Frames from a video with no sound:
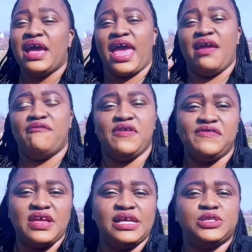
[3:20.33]
I am
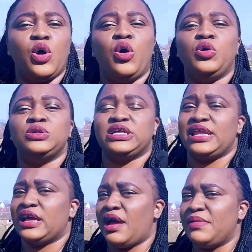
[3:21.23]
50 years old, can I
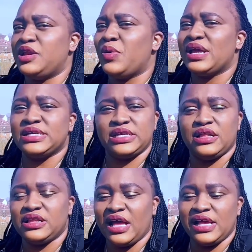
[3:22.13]
come and work as a
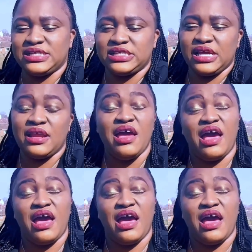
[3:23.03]
healthcare assistant?